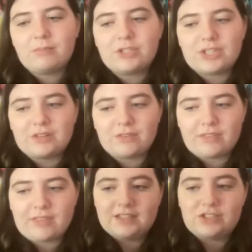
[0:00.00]
pushing for
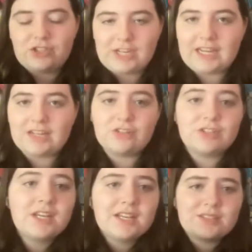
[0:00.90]
things to change.
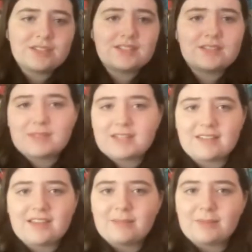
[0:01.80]
So that's something
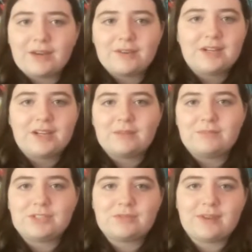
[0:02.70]
to think about,
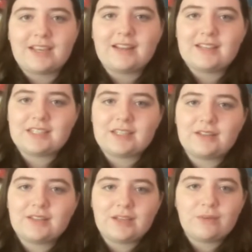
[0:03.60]
just
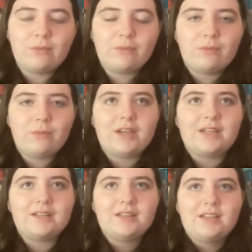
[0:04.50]
recognizing like
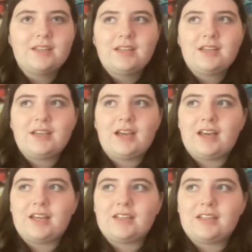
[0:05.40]
what
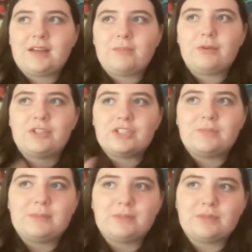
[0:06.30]
kind of pushes
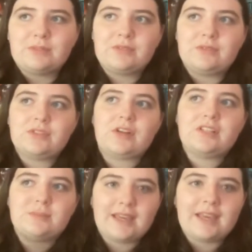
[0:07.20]
people to
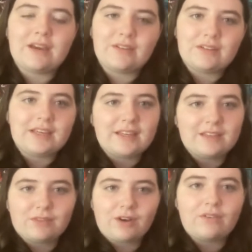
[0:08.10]
start speaking out and getting
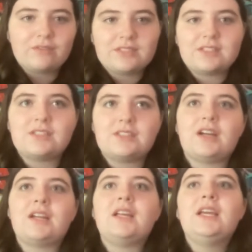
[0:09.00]
involved and
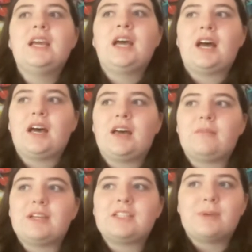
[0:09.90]
start
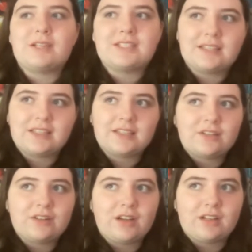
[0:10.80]
expressing that
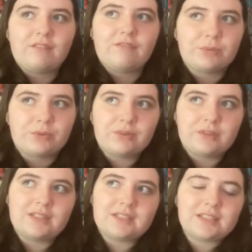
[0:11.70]
they're not comfortable with the